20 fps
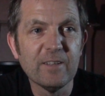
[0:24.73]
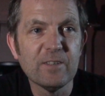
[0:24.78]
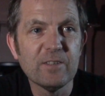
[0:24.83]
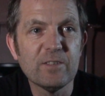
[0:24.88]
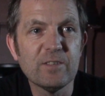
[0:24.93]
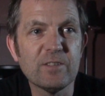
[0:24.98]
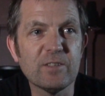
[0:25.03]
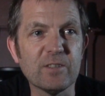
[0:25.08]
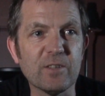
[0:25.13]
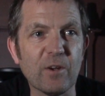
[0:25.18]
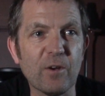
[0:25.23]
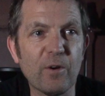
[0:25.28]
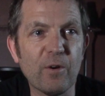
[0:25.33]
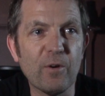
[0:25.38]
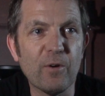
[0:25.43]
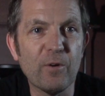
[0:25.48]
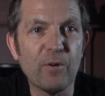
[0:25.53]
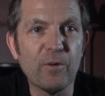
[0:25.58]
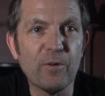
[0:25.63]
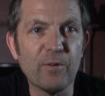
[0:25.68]

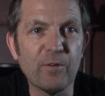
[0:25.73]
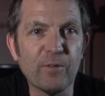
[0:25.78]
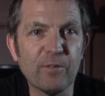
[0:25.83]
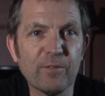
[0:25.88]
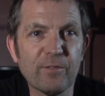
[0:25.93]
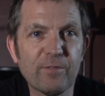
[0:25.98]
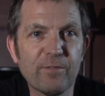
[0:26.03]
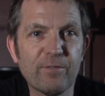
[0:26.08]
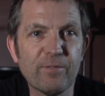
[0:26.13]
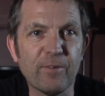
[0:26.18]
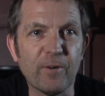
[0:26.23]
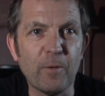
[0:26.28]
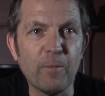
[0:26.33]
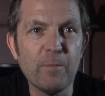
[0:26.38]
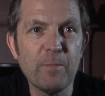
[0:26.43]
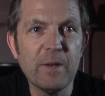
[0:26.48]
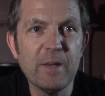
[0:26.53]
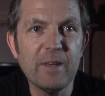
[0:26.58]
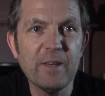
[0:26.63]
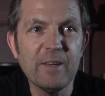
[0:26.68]
So for
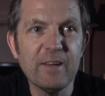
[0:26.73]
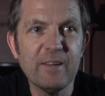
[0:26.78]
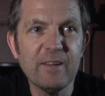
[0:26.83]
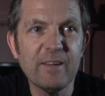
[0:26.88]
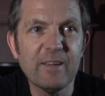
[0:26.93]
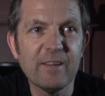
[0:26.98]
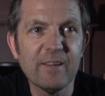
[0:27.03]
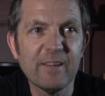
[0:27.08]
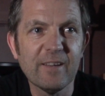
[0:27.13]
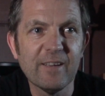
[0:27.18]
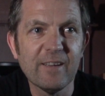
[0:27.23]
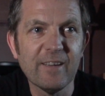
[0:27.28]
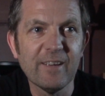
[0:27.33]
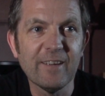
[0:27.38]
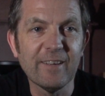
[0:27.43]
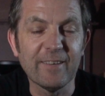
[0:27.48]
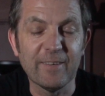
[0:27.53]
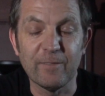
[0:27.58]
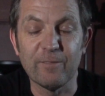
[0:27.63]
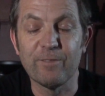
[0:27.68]
me,
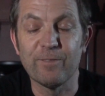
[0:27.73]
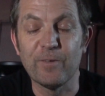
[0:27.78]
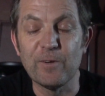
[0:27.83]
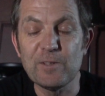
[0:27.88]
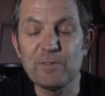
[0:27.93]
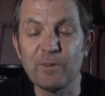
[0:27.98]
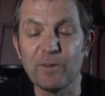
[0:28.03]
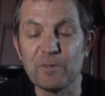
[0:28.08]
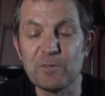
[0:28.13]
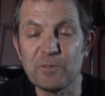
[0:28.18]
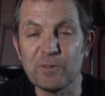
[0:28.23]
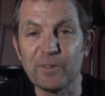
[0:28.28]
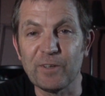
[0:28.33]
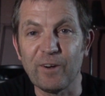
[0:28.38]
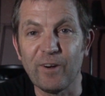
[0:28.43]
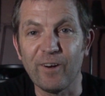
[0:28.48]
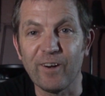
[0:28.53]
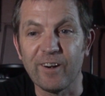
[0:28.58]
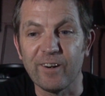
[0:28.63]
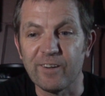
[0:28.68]
first of all, it was
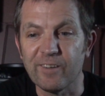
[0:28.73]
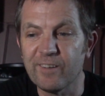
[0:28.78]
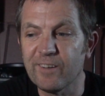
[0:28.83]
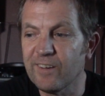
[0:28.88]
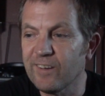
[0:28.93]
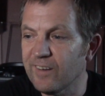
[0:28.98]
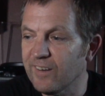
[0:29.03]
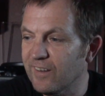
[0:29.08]
really hard.